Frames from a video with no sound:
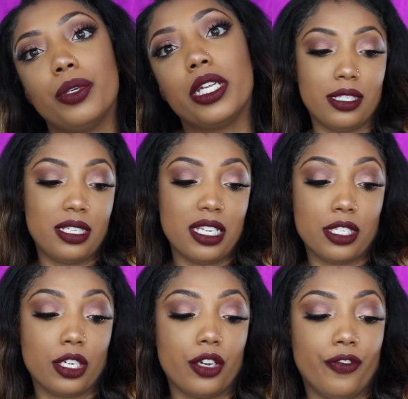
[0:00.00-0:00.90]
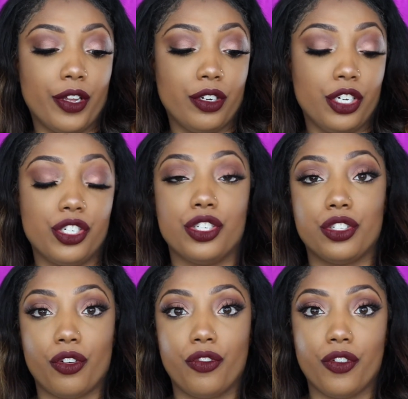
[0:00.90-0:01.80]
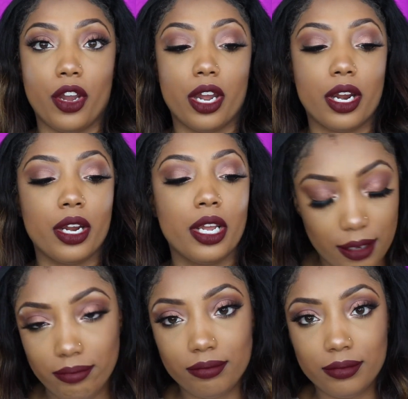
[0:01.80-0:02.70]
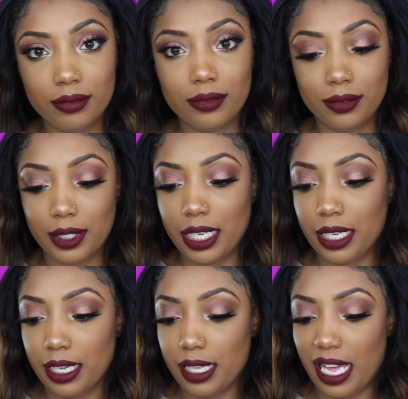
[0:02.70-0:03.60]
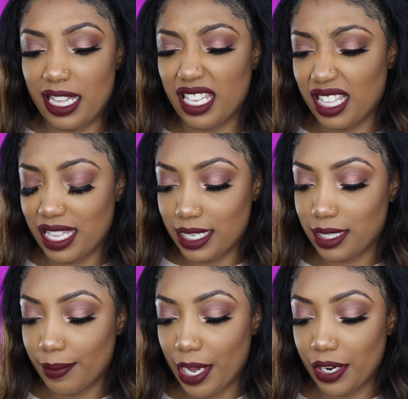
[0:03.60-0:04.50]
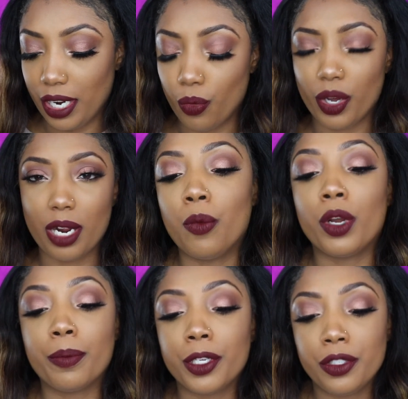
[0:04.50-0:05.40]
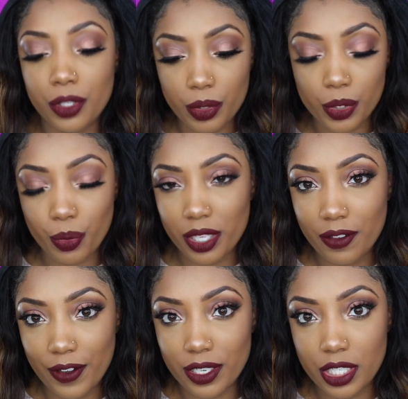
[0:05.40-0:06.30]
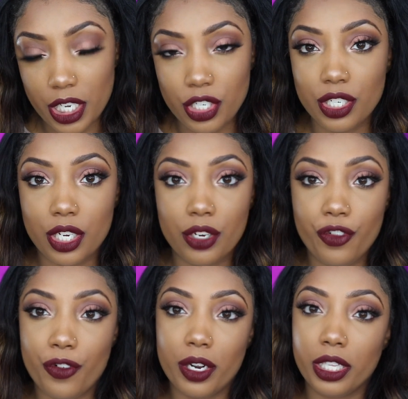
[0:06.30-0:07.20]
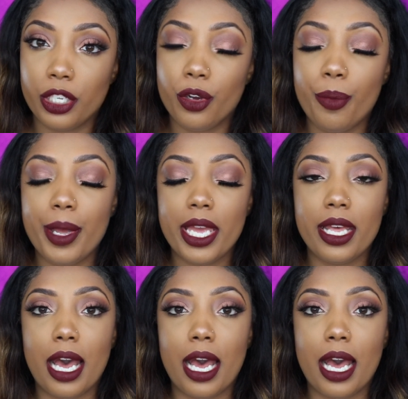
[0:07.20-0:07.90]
It's a good foundation so far. I think that's about it. What I'm gonna do is wear the foundation for a little bit.